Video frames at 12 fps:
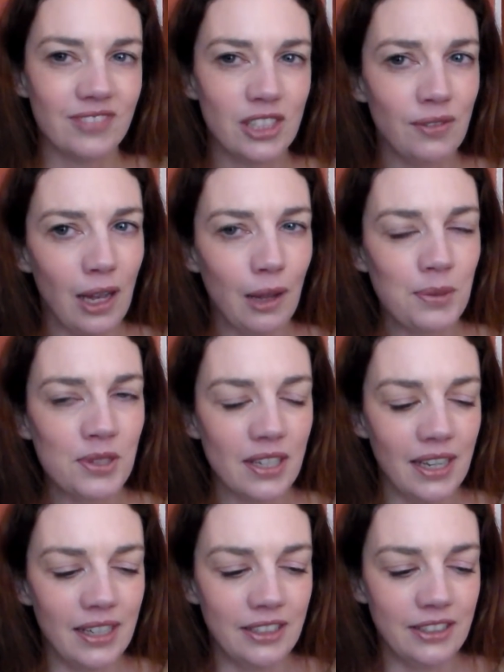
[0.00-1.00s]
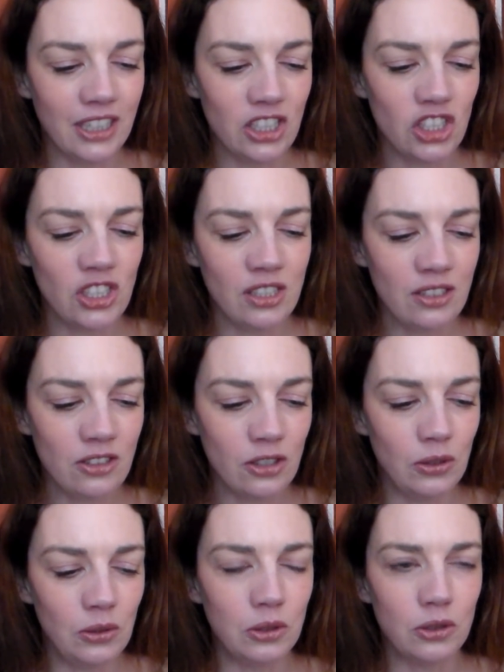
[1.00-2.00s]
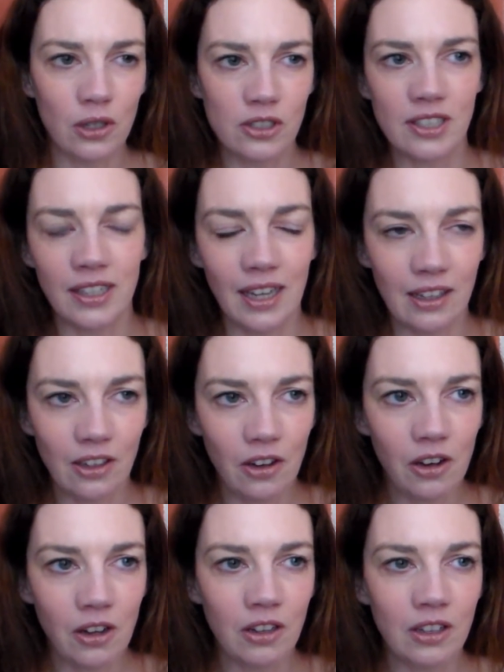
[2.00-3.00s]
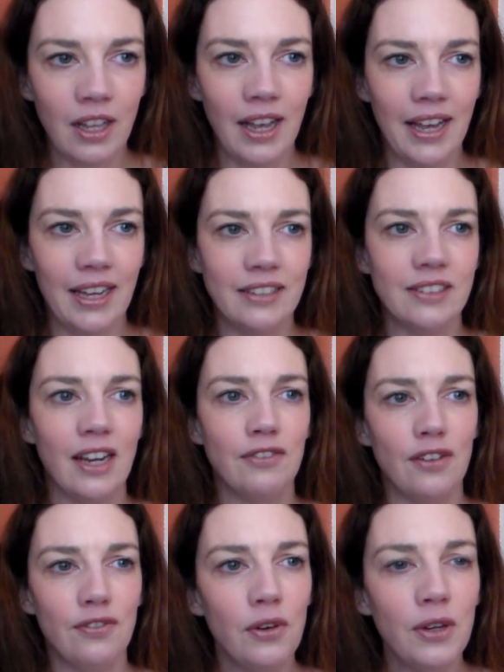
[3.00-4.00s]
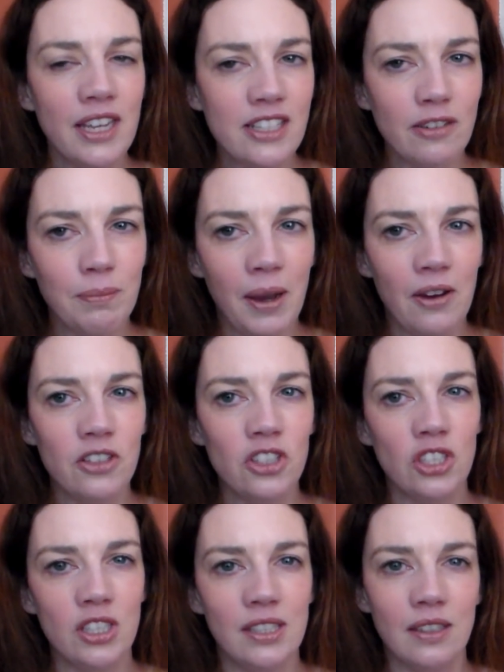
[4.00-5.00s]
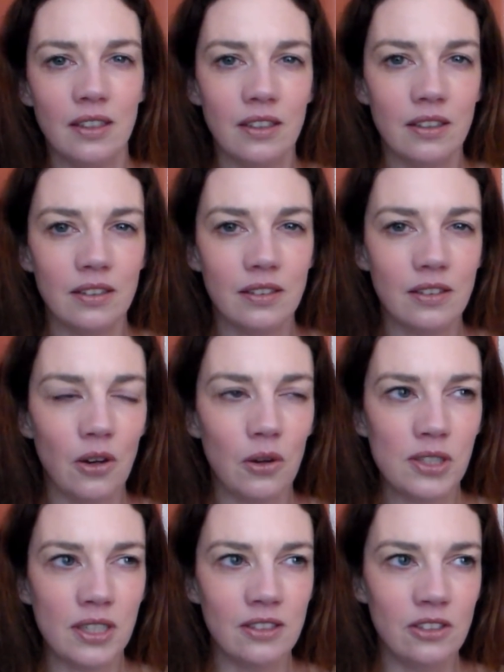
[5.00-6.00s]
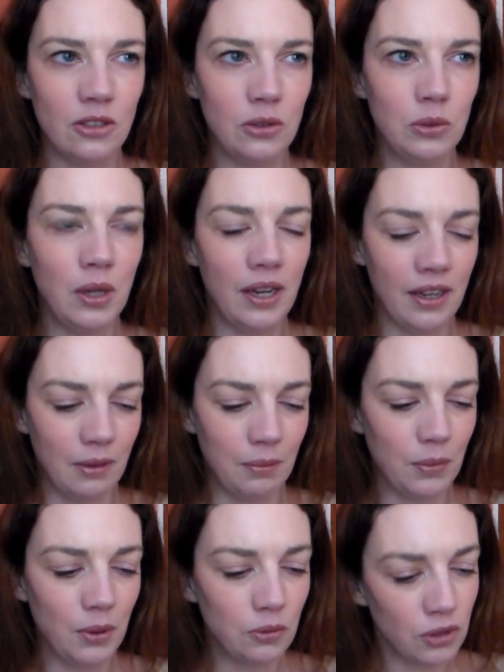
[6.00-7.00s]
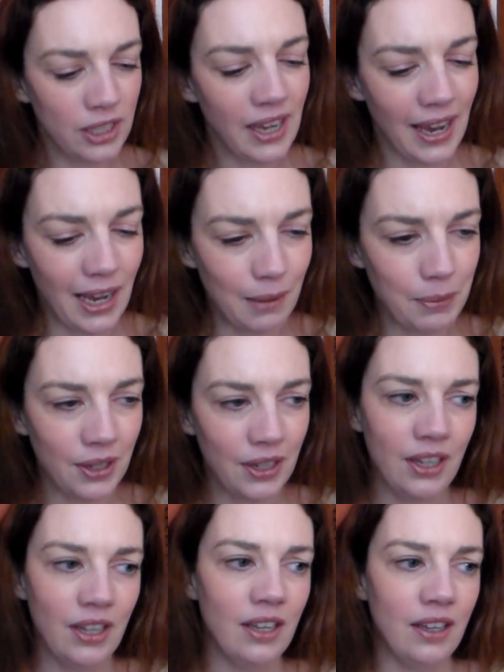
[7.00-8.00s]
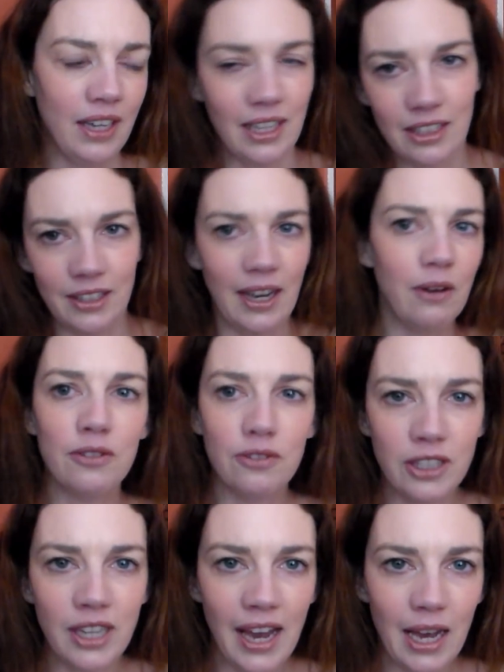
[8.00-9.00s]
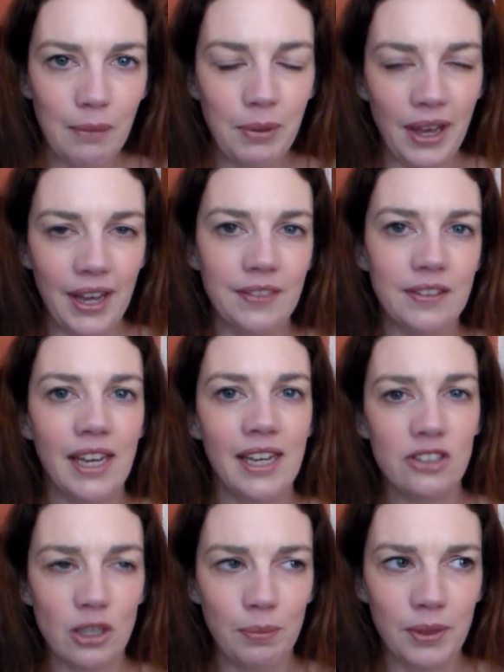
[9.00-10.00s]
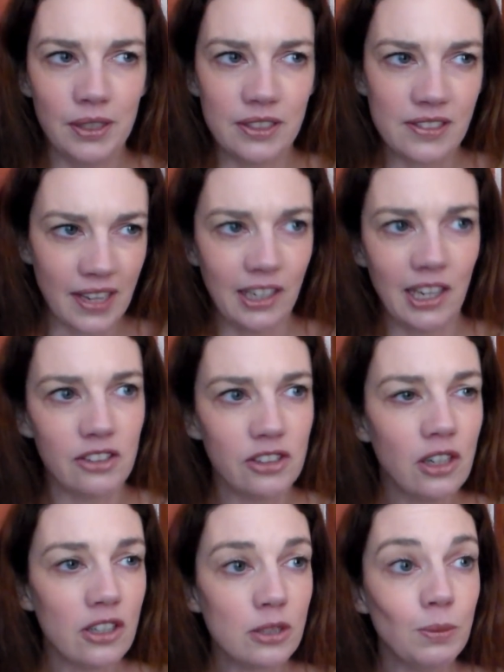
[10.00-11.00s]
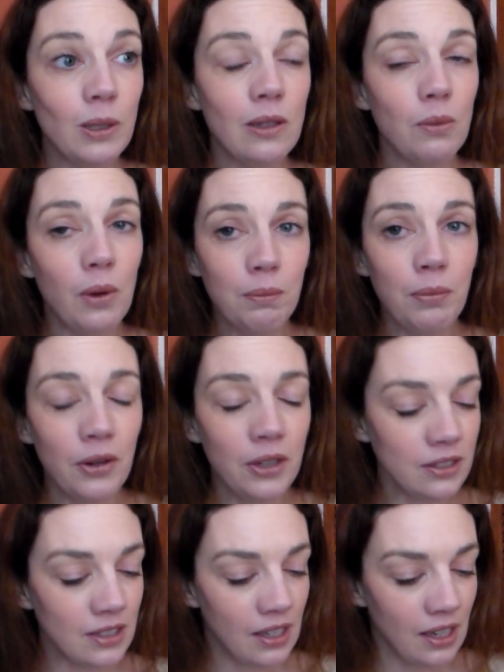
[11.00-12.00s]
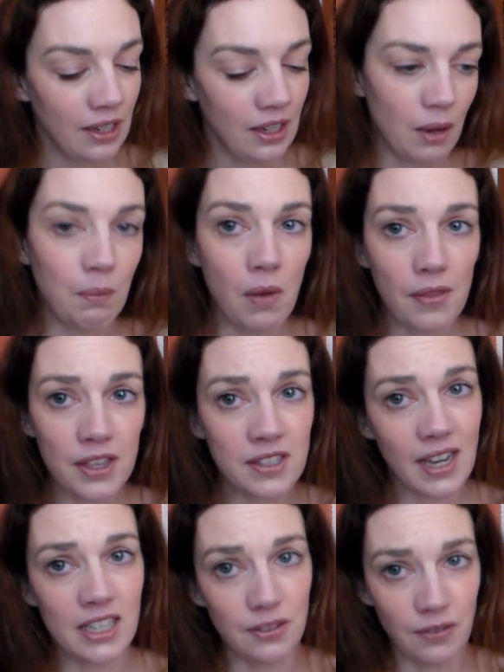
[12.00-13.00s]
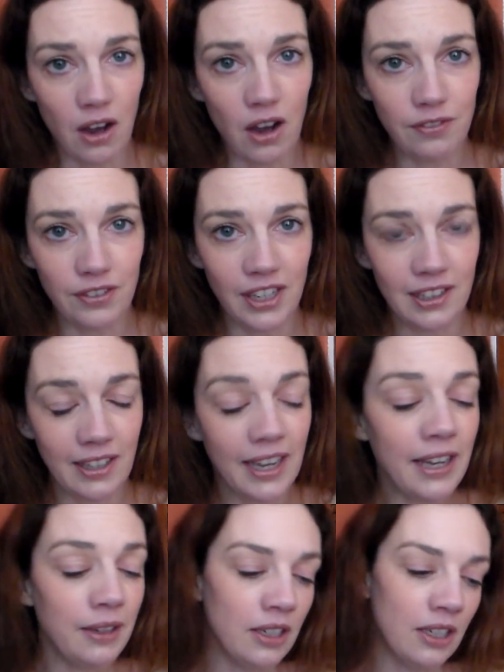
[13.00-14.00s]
develops an addiction to drugs and alcohol, and after 4 years of marriage she goes into rehab, in and out of rehab, and ends up in a psychiatric hospital at one point. Her mother dies of heart failure,